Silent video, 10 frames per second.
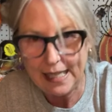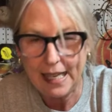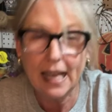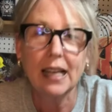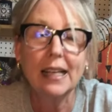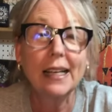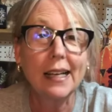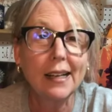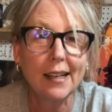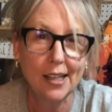
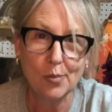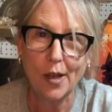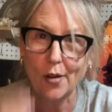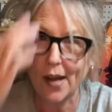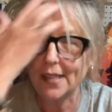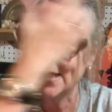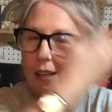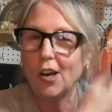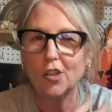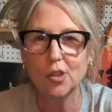skeleton, as my grandson
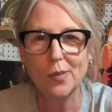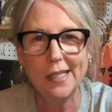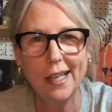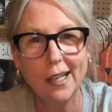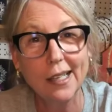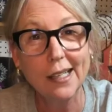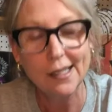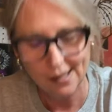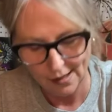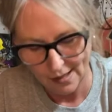calls them,
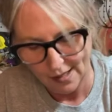skeletons,